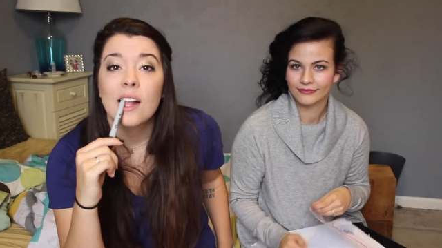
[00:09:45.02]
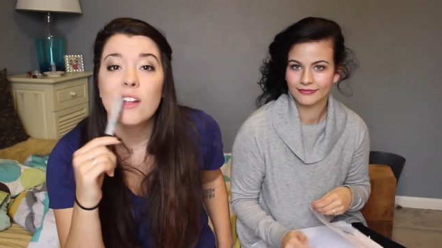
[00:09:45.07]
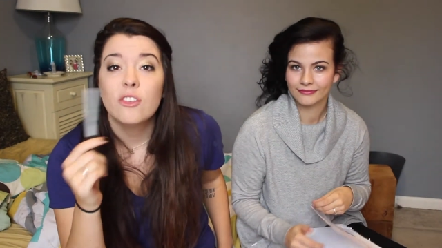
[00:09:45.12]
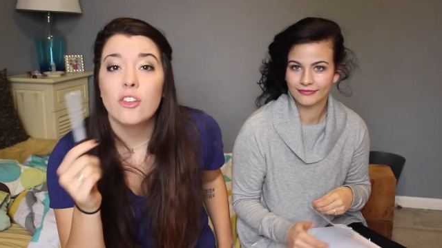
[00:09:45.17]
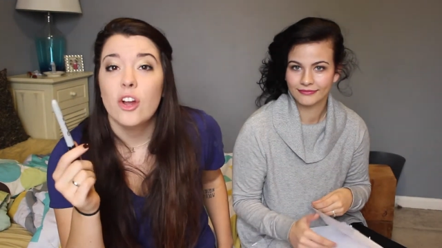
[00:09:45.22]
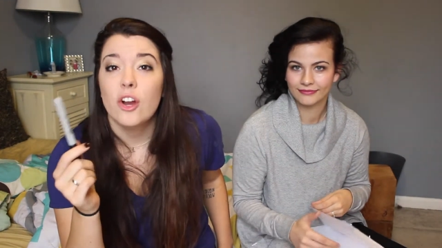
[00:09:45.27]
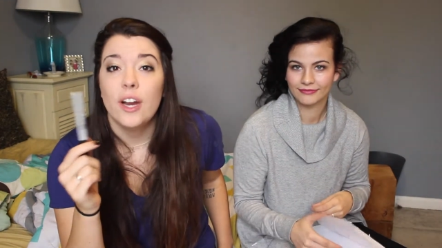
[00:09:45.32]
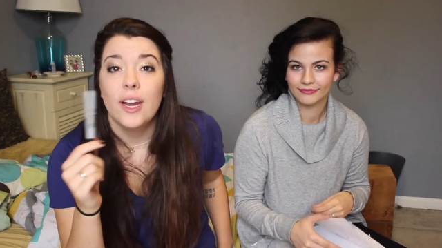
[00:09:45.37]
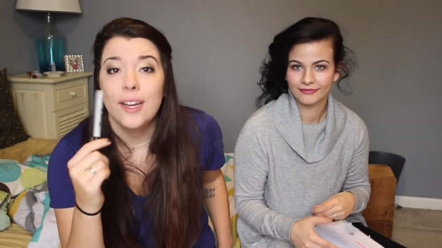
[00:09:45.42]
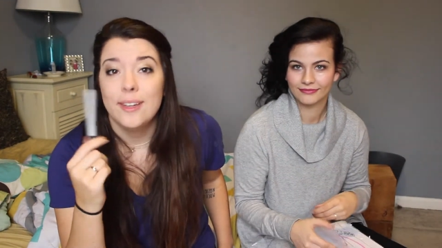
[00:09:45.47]

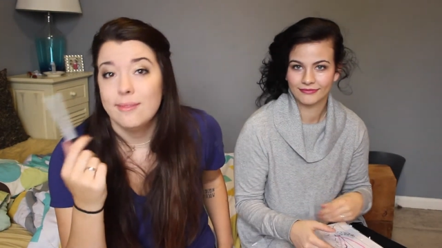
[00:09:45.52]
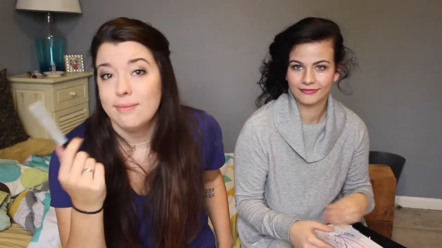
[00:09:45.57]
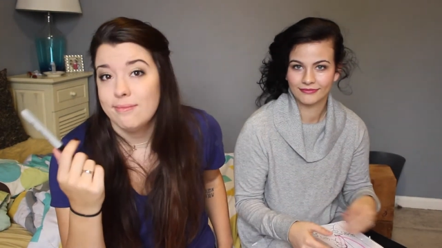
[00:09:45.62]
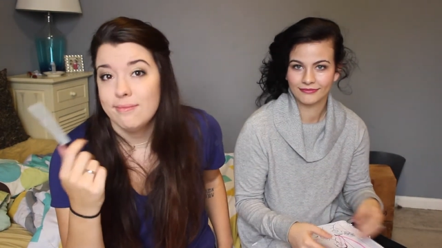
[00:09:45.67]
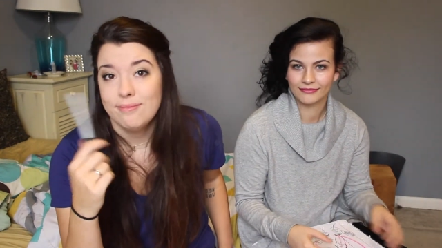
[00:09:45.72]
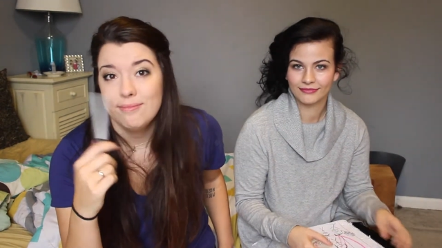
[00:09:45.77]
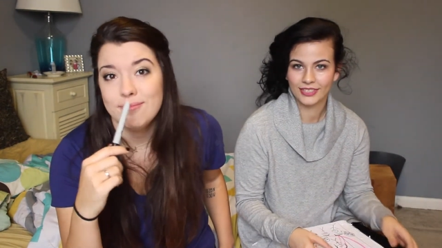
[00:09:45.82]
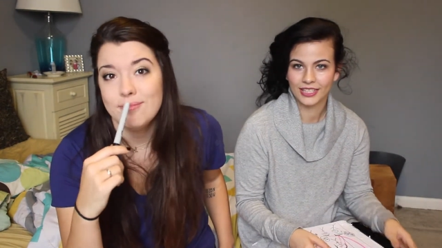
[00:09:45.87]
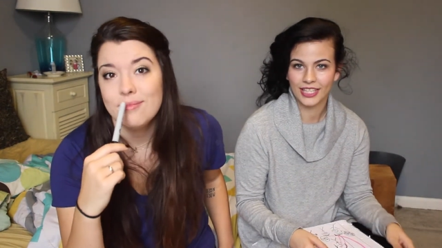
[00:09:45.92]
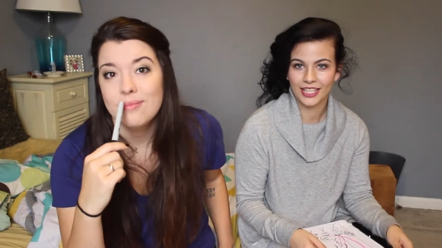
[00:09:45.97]
Speaker 1: Sorry.
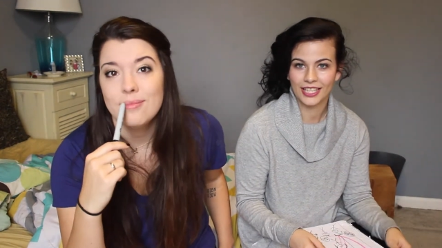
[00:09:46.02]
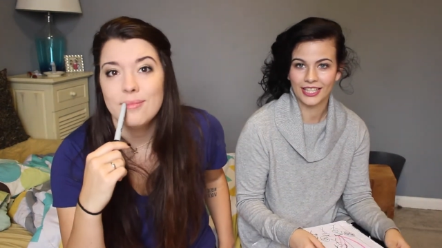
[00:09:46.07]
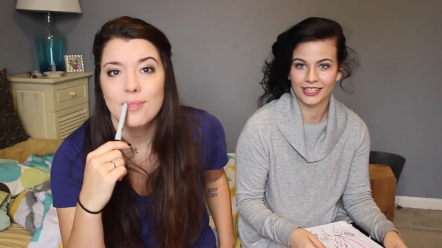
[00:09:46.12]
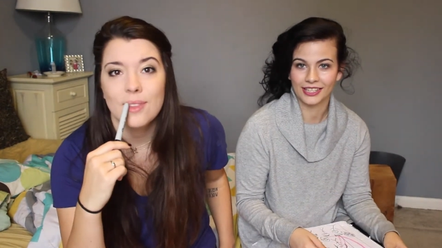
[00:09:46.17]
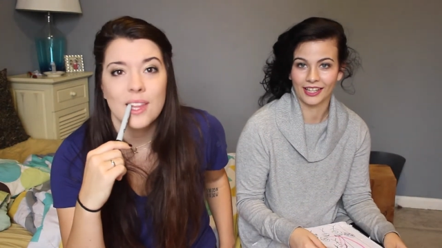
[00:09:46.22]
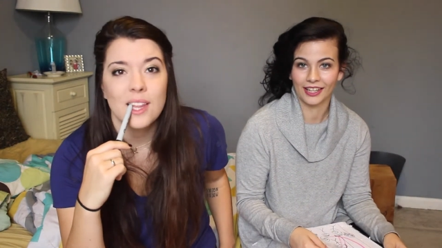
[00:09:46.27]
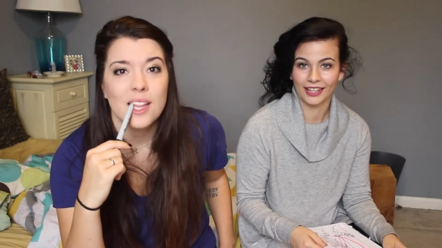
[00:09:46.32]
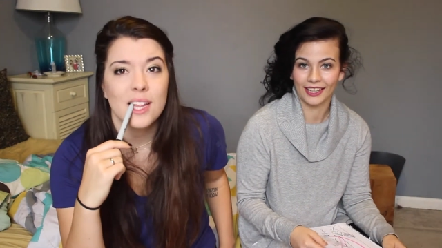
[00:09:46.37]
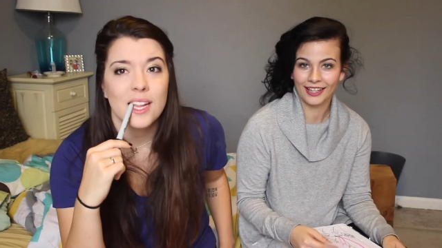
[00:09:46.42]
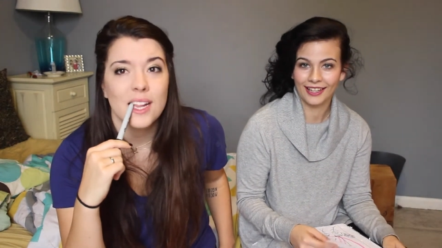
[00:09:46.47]
Get the
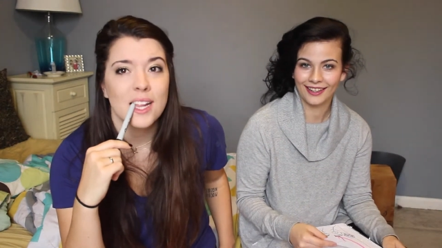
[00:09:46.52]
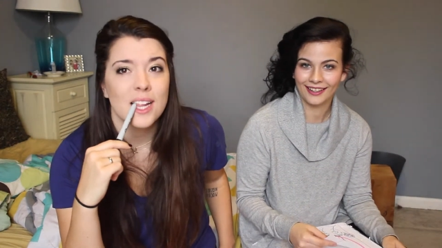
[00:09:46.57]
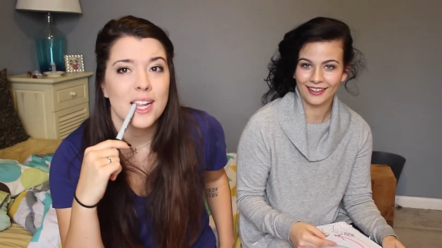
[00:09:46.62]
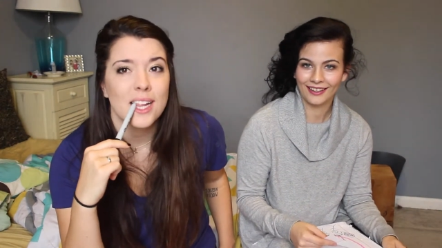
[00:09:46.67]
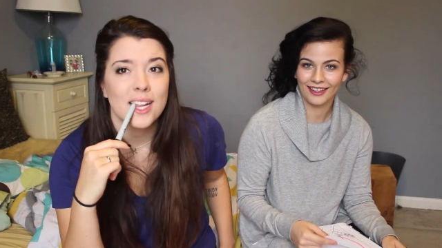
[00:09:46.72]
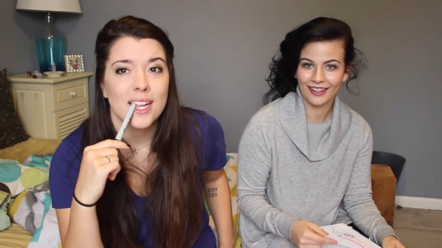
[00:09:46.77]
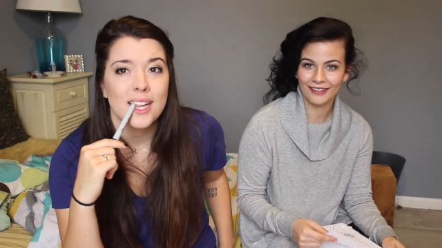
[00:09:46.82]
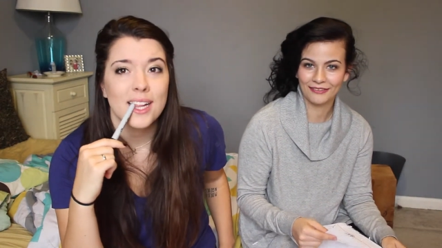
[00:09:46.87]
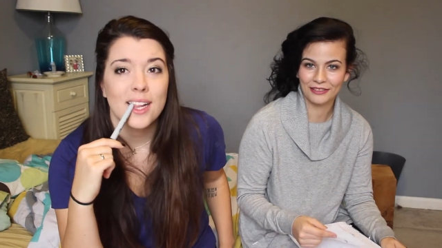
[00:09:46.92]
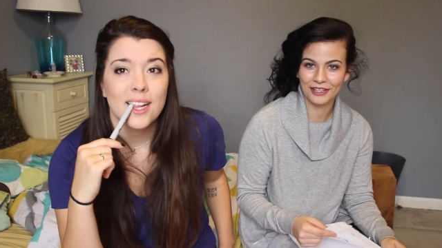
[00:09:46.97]
hell
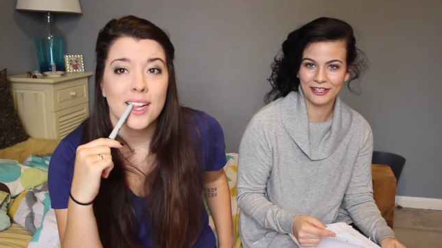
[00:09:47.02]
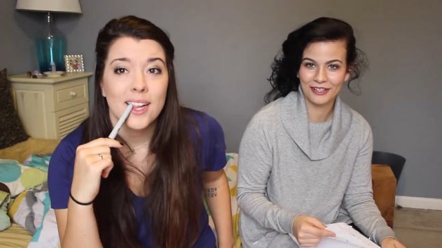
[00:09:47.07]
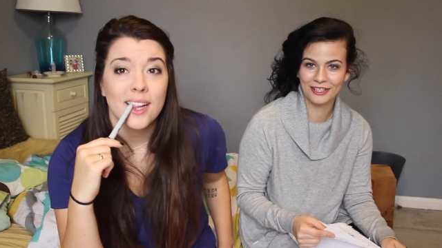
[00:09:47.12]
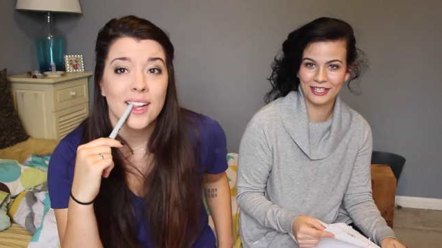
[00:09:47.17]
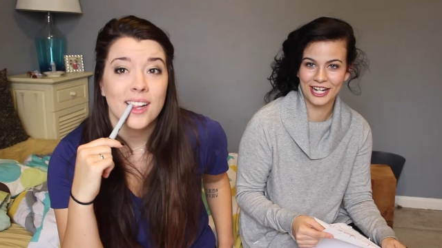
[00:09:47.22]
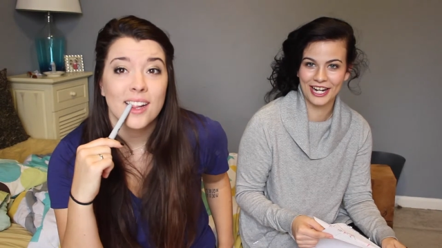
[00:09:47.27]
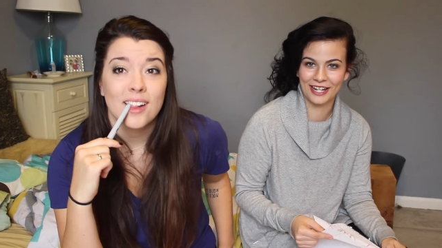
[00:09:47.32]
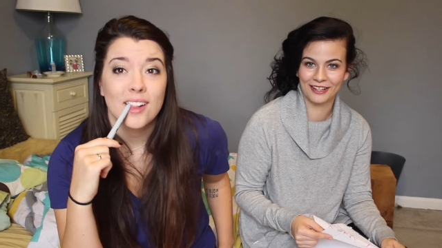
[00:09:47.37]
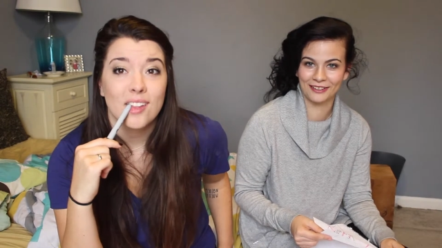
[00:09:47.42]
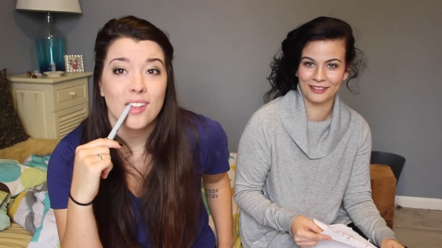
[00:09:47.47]
off our
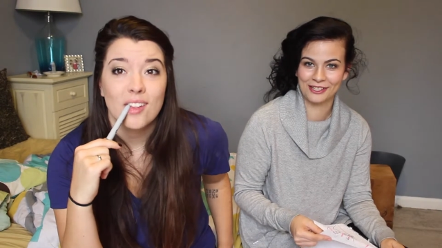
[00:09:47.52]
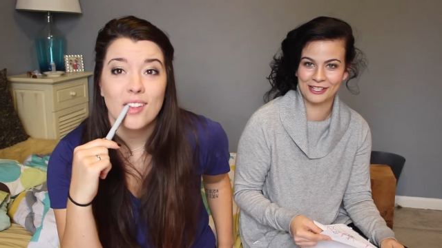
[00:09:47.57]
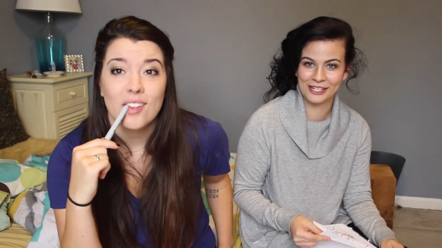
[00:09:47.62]
channel,